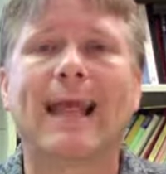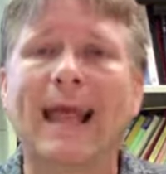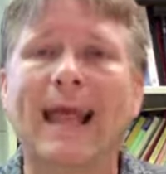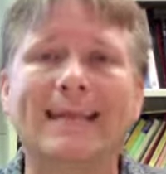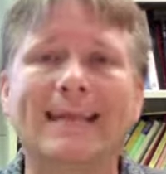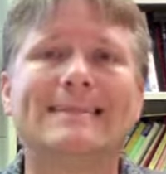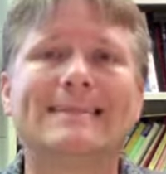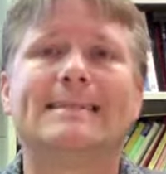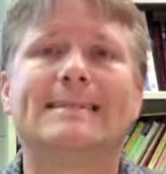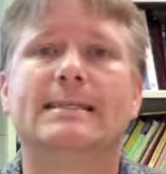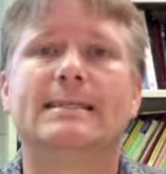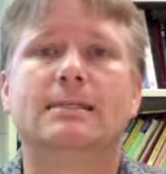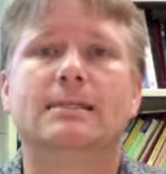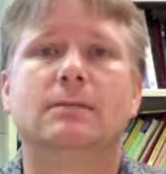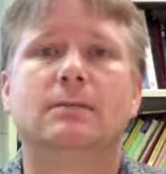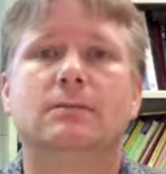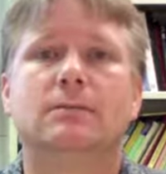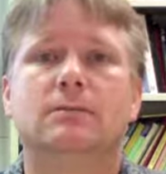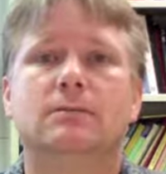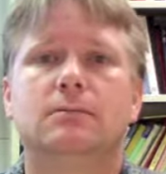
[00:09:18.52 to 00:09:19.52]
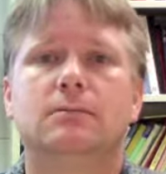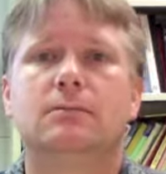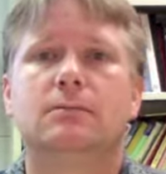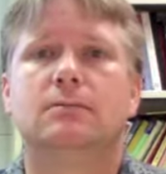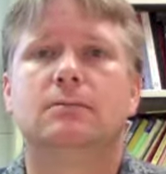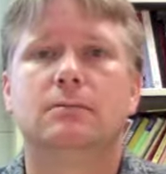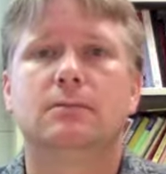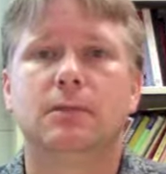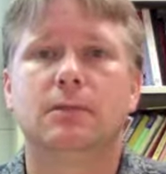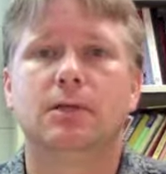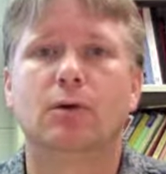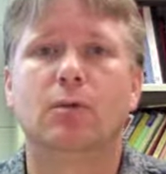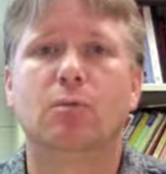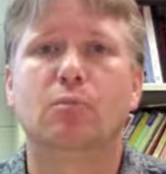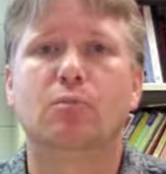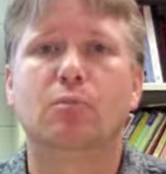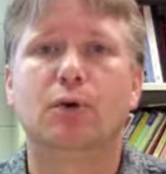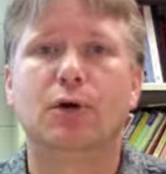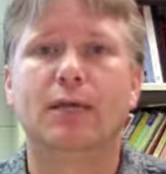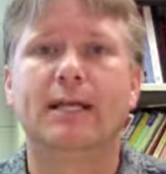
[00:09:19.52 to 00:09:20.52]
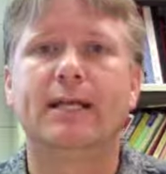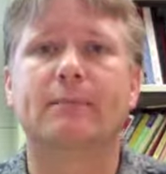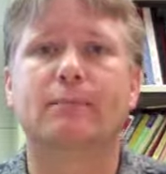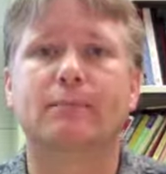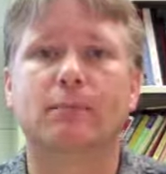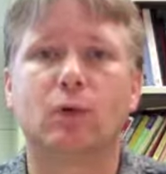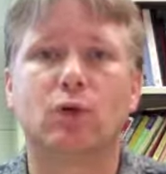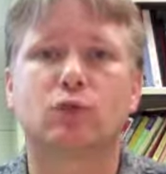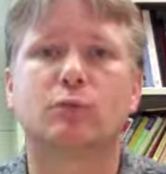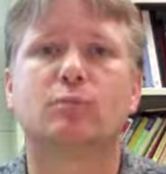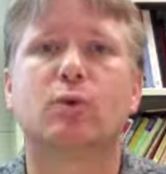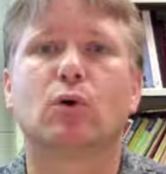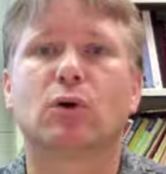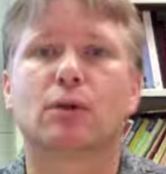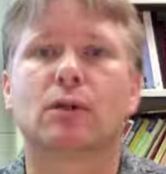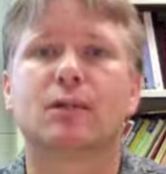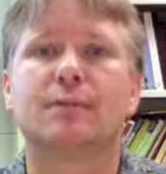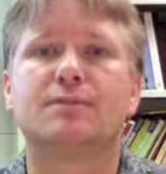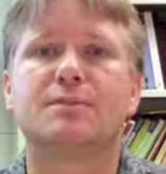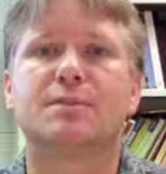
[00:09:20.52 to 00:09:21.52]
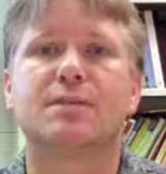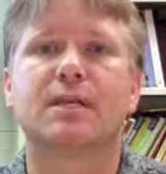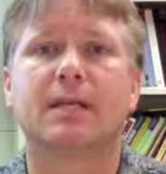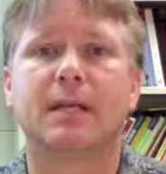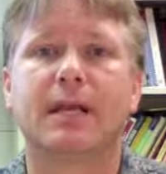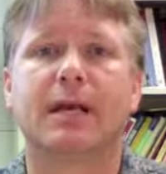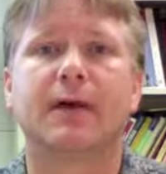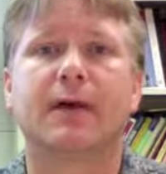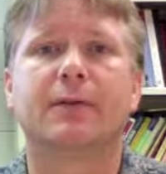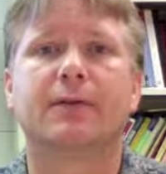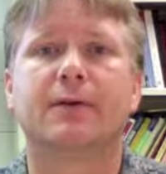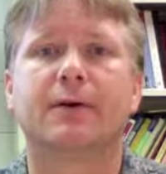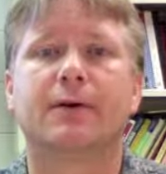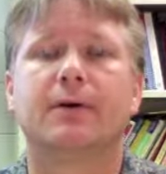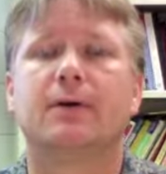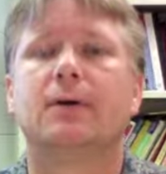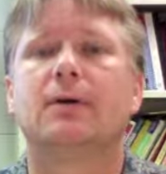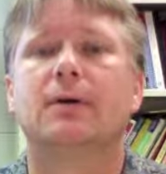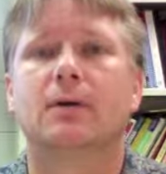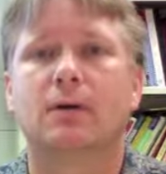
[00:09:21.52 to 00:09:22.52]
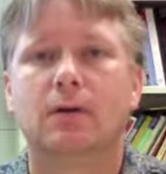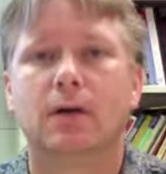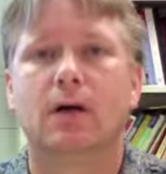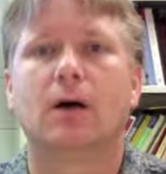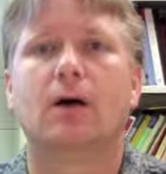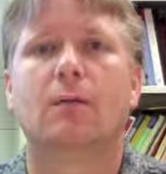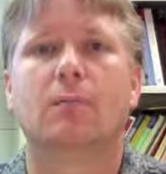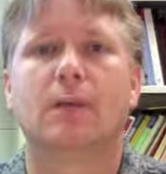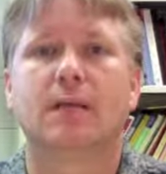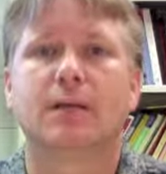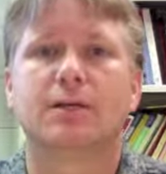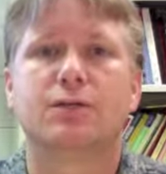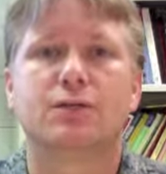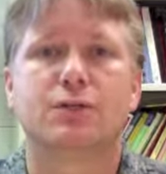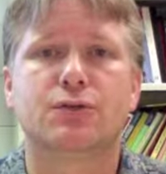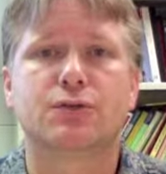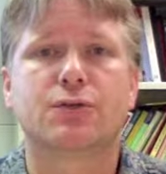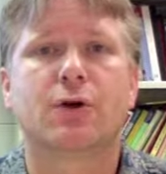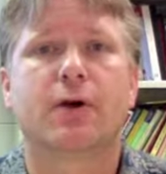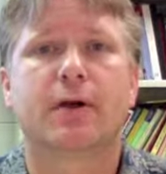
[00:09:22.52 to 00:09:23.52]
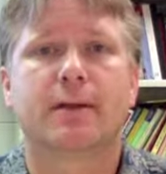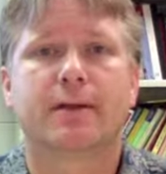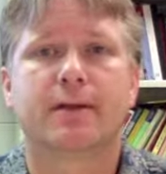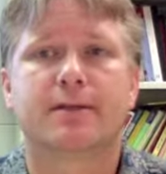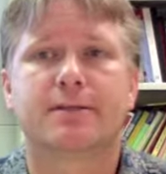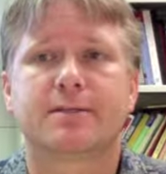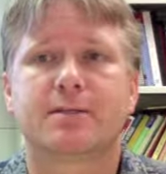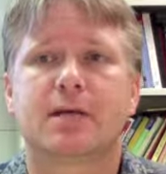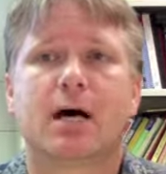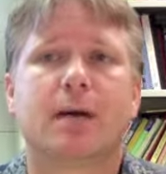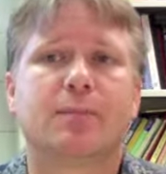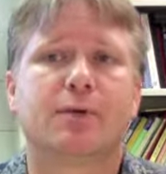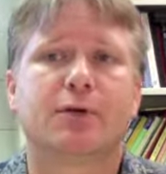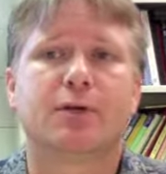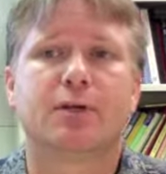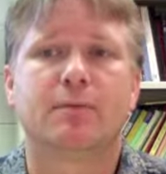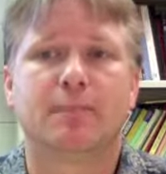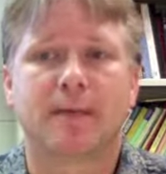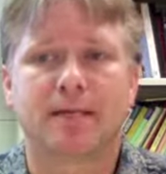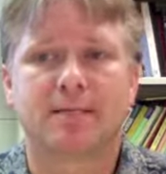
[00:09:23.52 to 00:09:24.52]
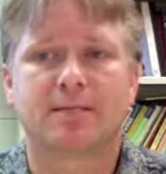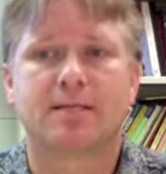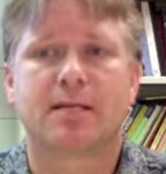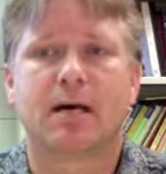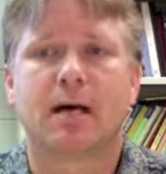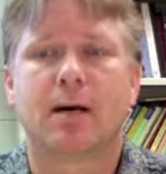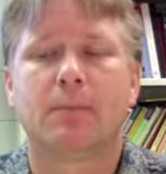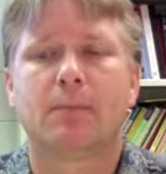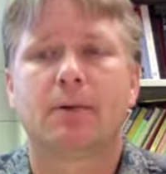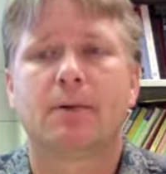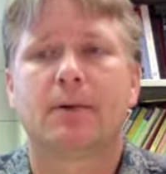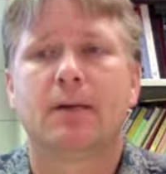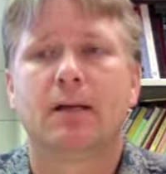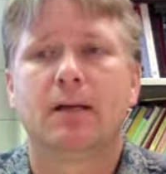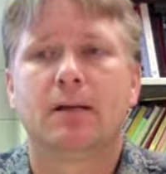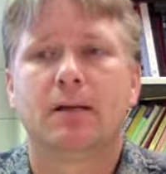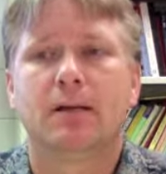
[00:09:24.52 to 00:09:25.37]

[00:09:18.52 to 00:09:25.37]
an edited, putting multiple clips together because you started and stopped or you messed up.